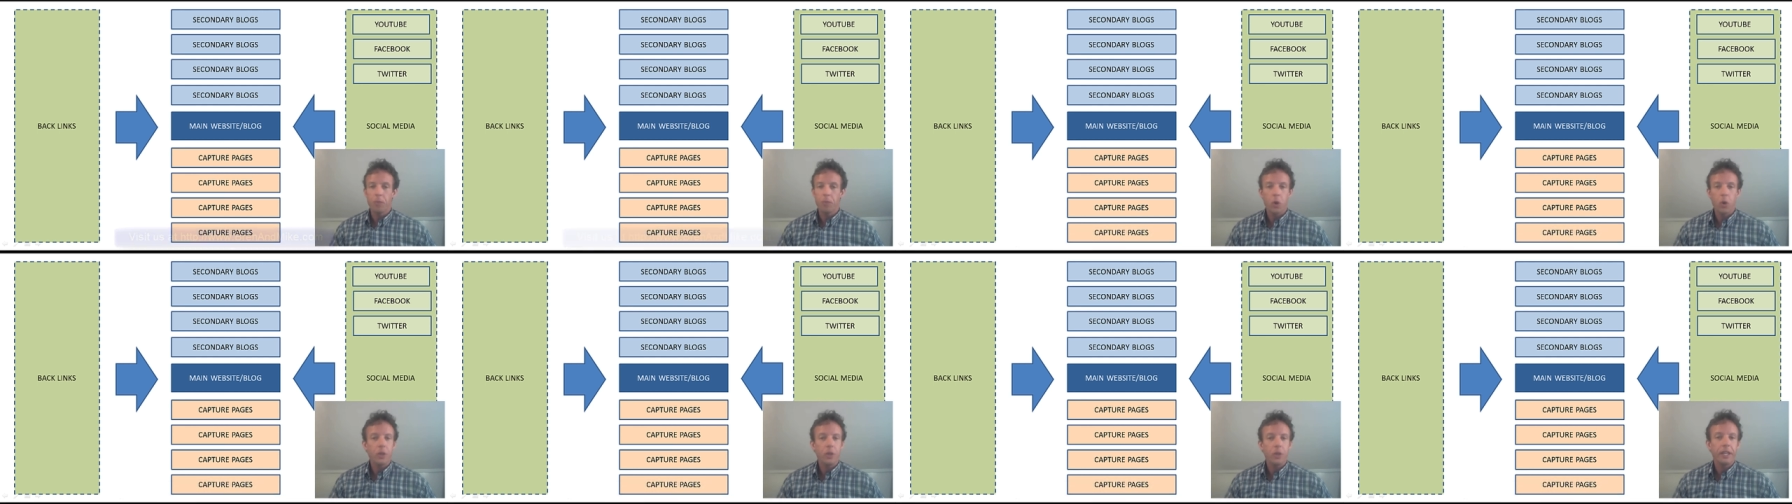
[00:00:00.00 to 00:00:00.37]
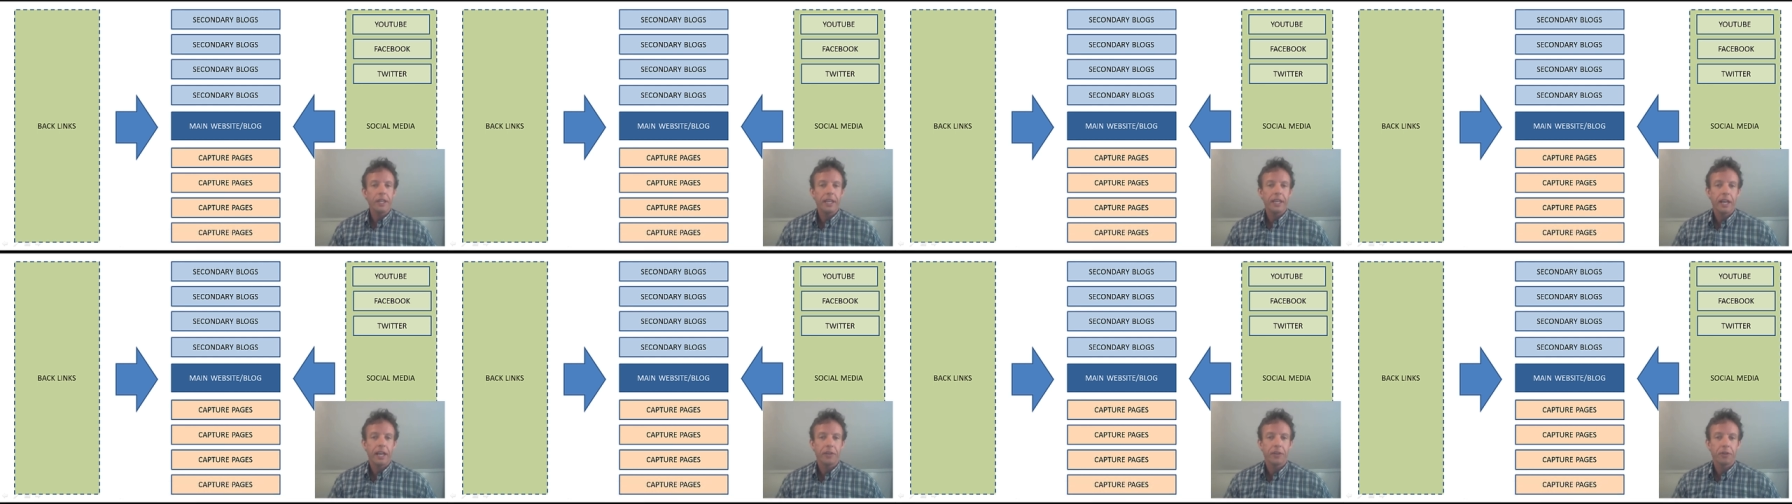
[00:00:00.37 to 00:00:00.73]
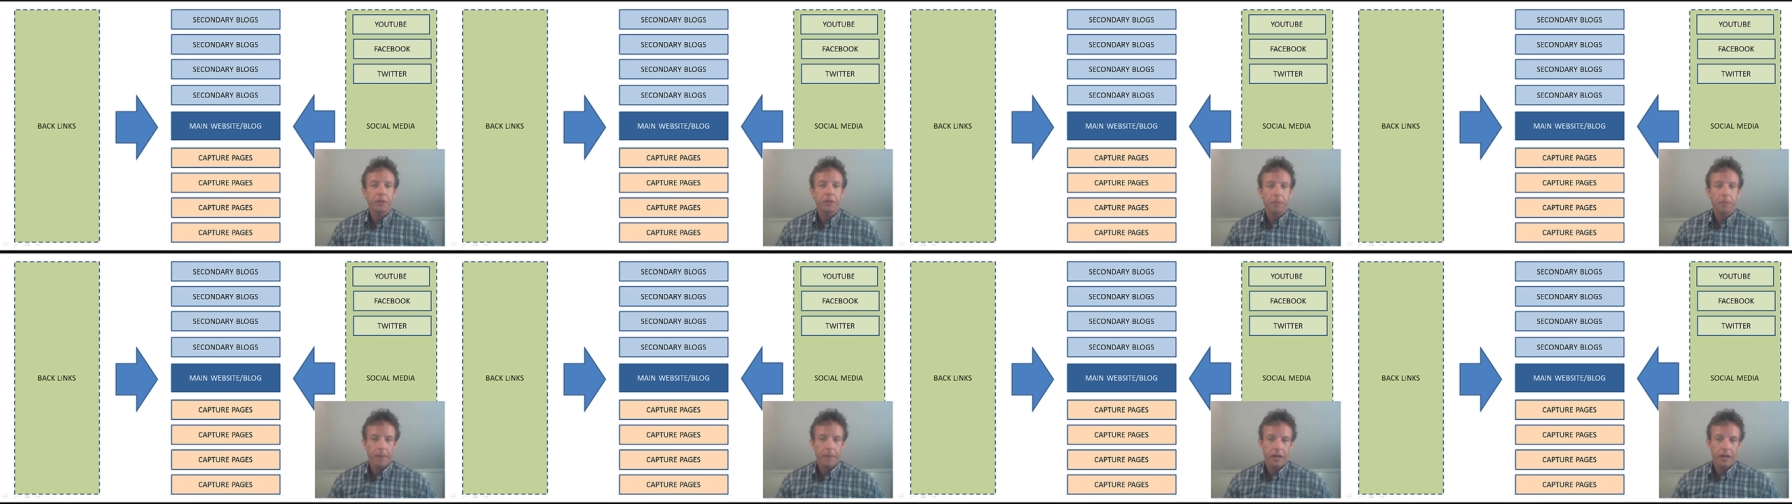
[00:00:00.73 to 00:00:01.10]
The more you can get out
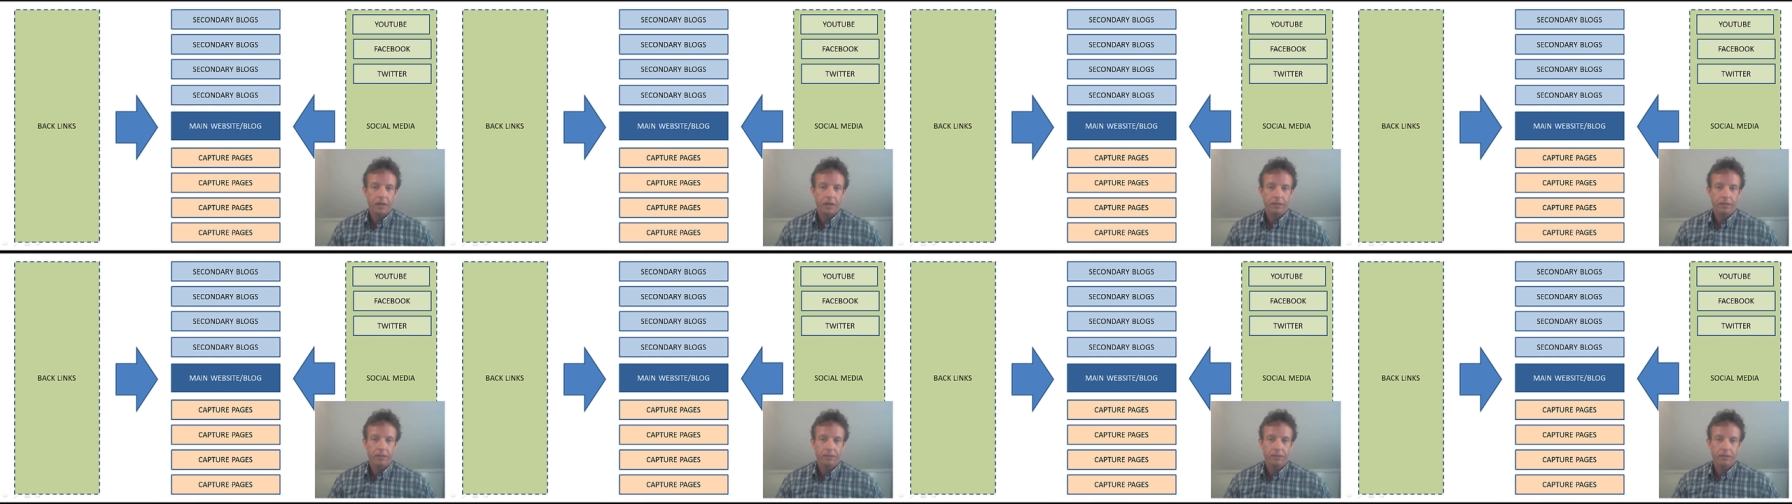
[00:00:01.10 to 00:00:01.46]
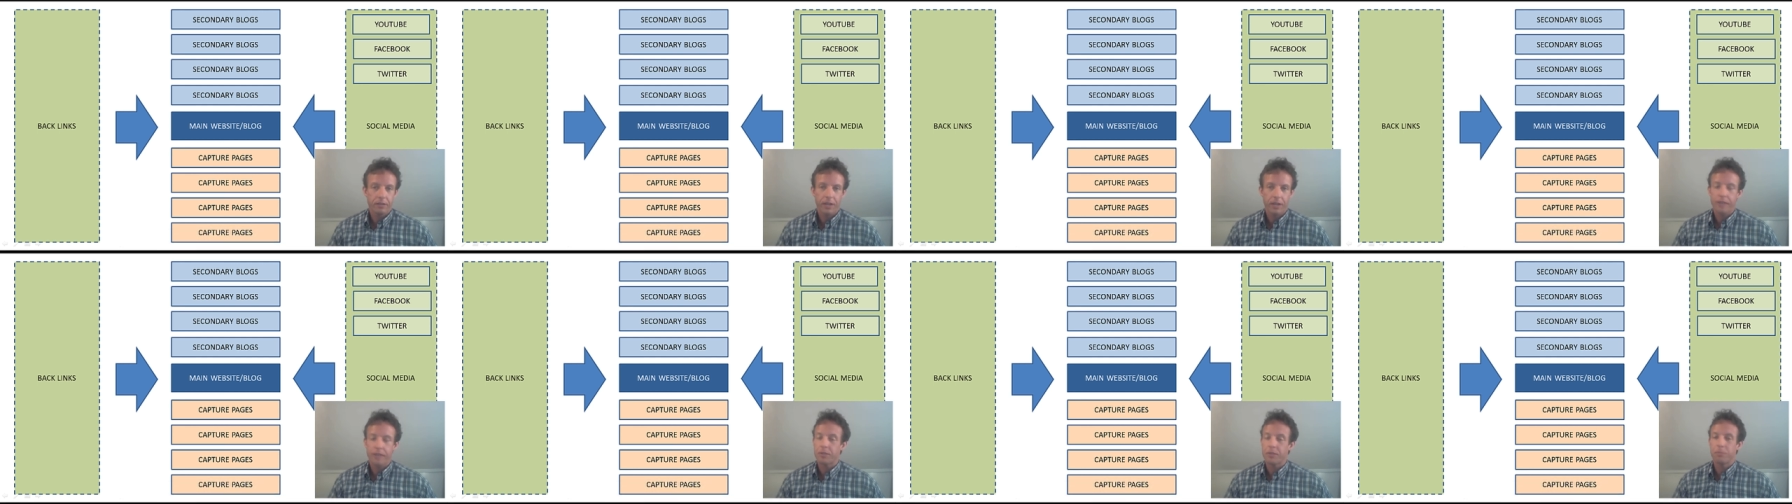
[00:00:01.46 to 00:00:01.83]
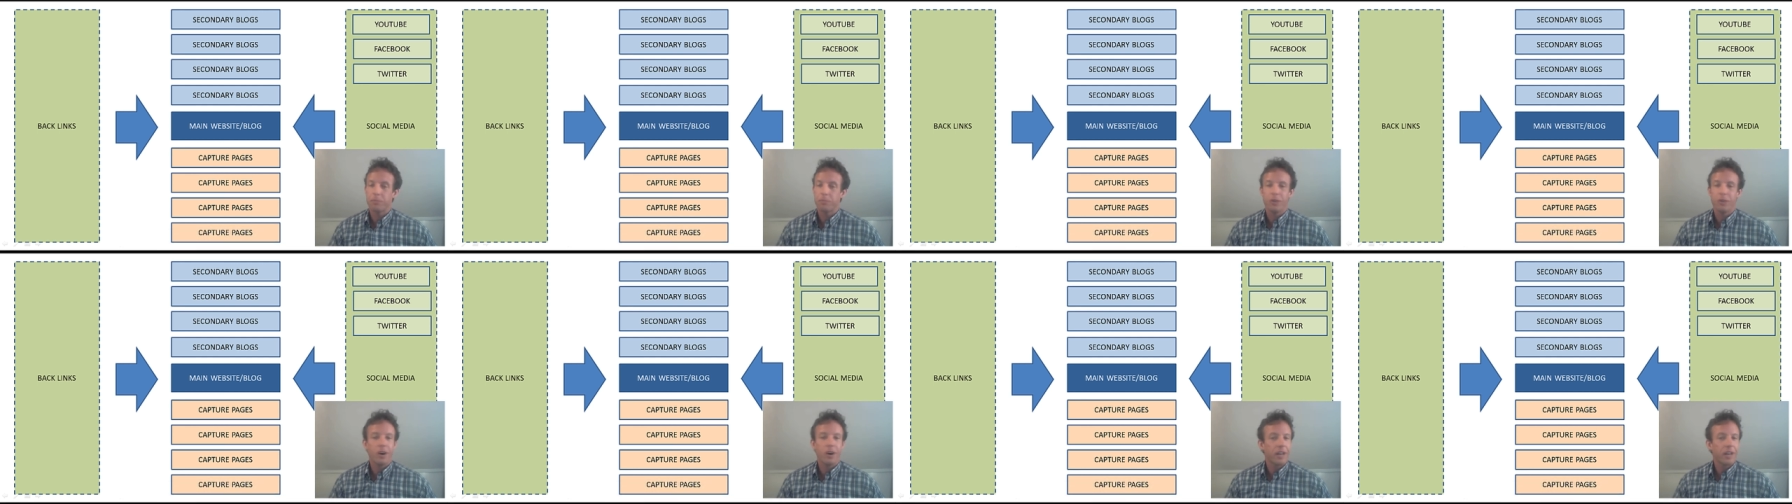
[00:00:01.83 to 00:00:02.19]
there, the better. Okay, so
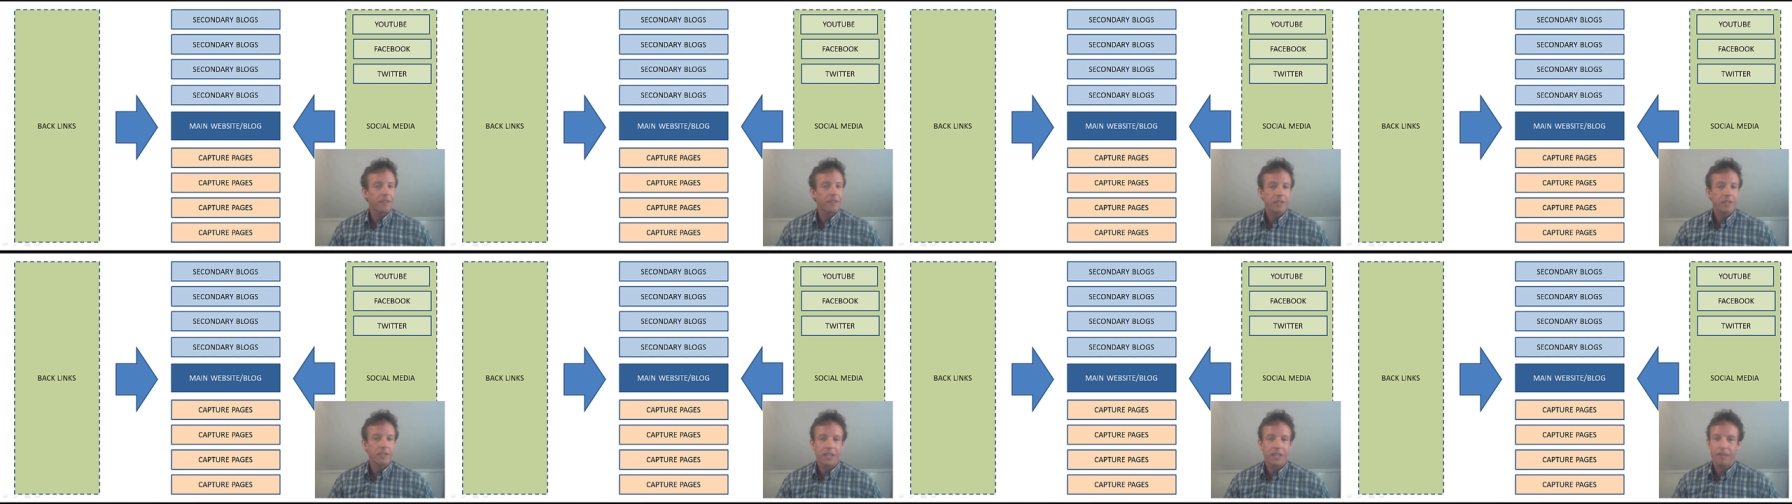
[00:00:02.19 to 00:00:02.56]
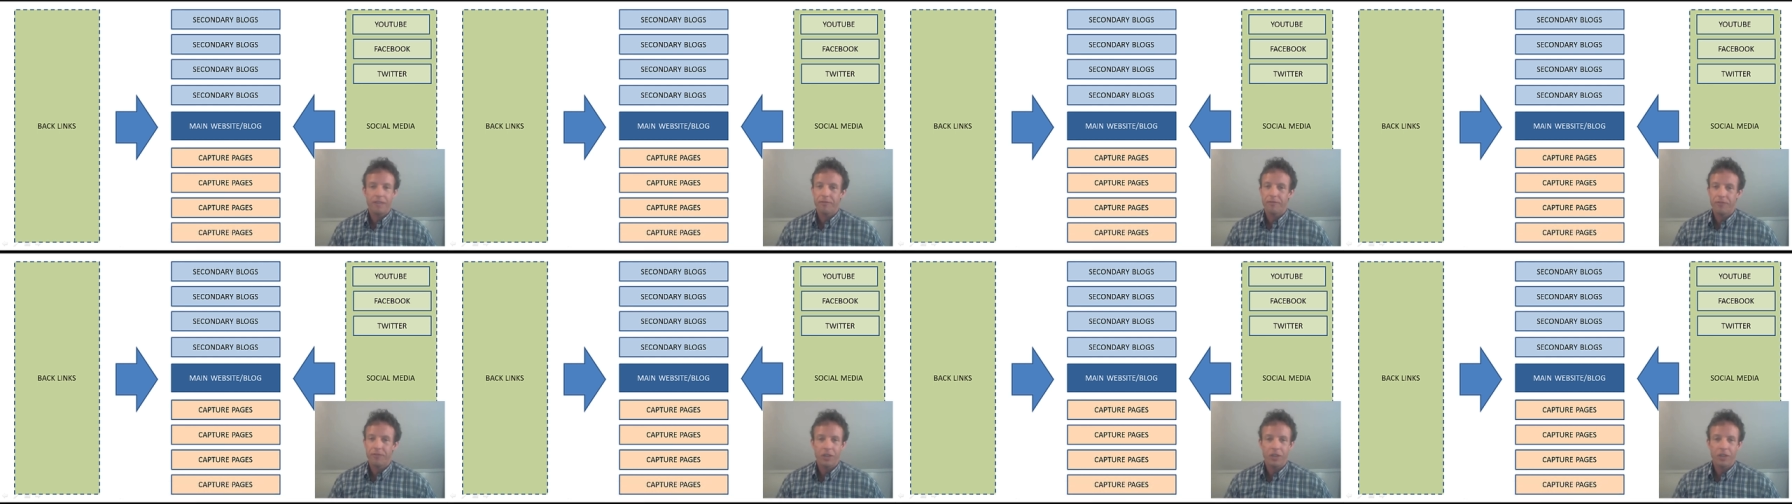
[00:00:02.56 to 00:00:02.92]
blog every day,